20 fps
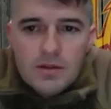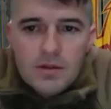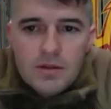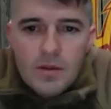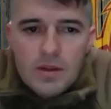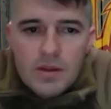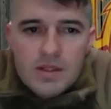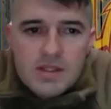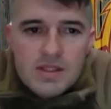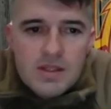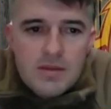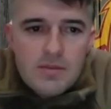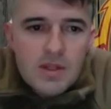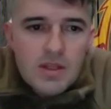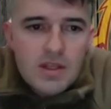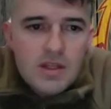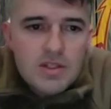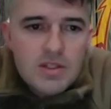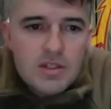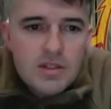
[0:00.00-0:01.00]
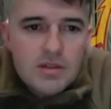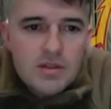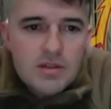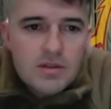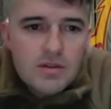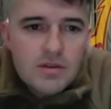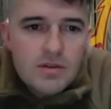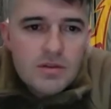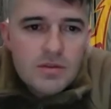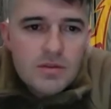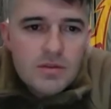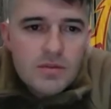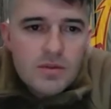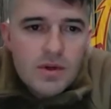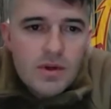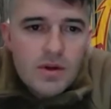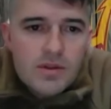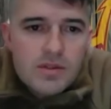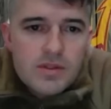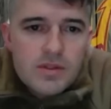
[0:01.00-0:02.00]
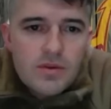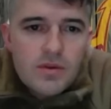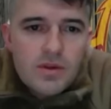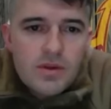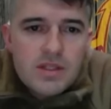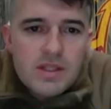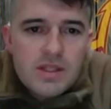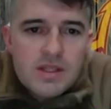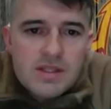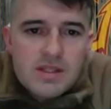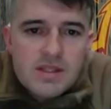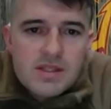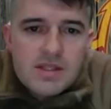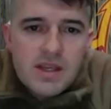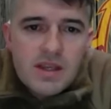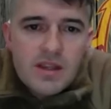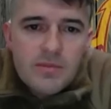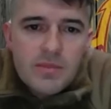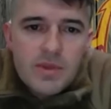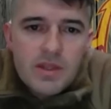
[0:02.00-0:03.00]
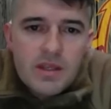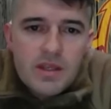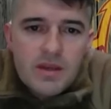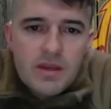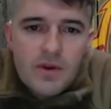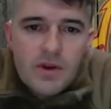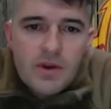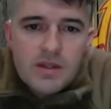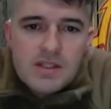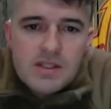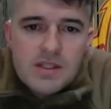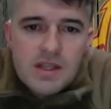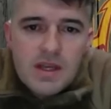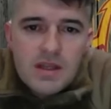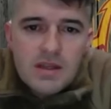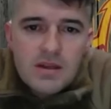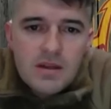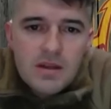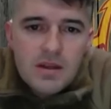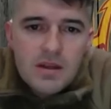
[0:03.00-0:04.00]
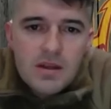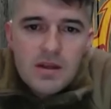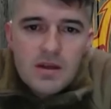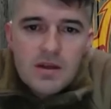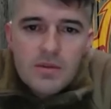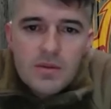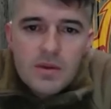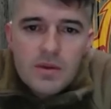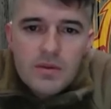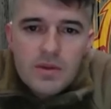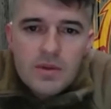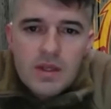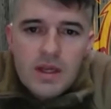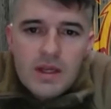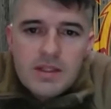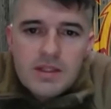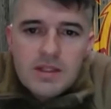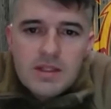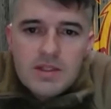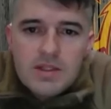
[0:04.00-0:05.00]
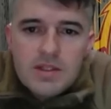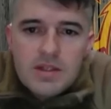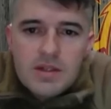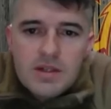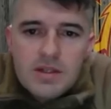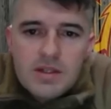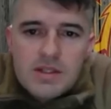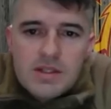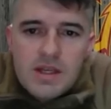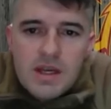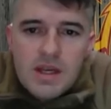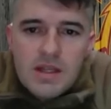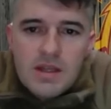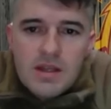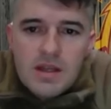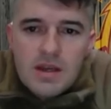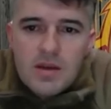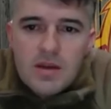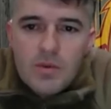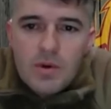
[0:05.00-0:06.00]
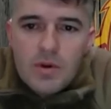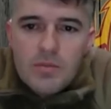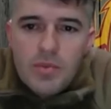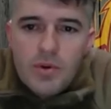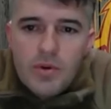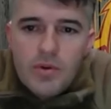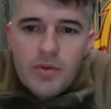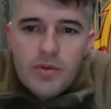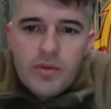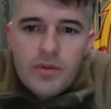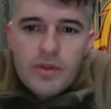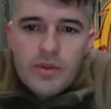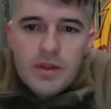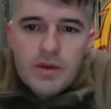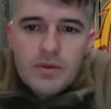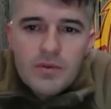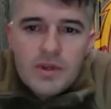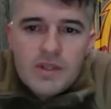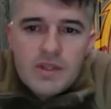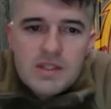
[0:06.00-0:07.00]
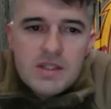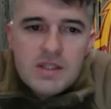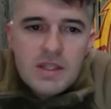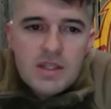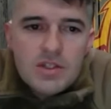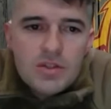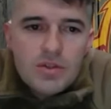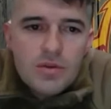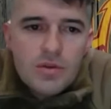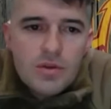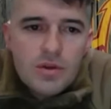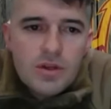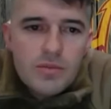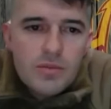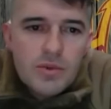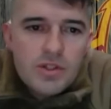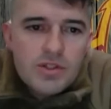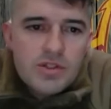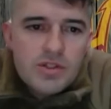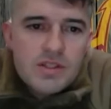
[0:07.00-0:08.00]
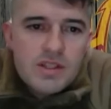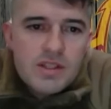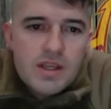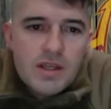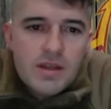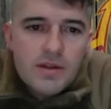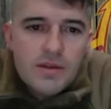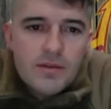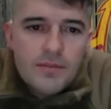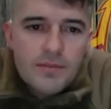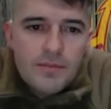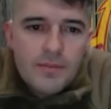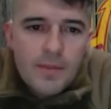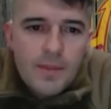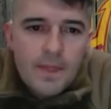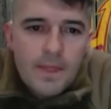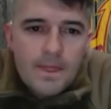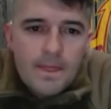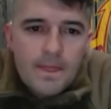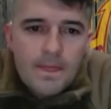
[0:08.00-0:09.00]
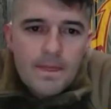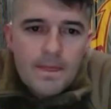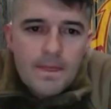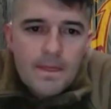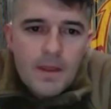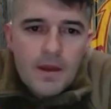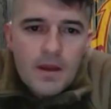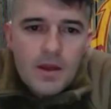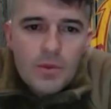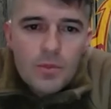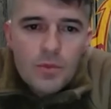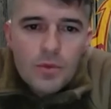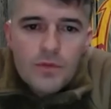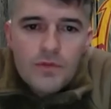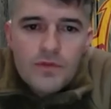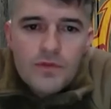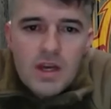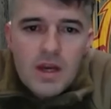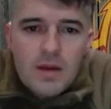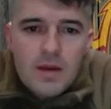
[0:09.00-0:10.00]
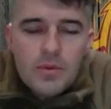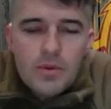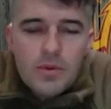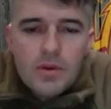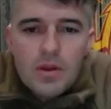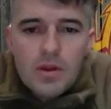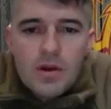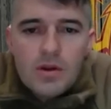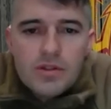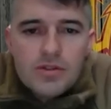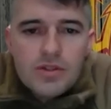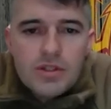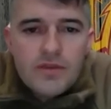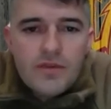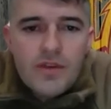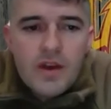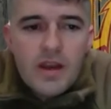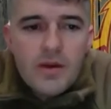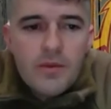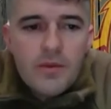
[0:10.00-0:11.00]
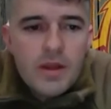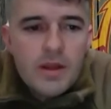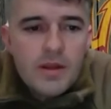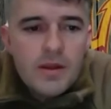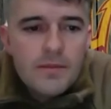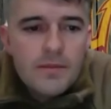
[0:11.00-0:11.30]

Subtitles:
With this simulation, we're also going to test the scalability of our design. We would like to engineer a design that could work both in a residential or commercial scale, like on a rooftop or a long stretch of highway.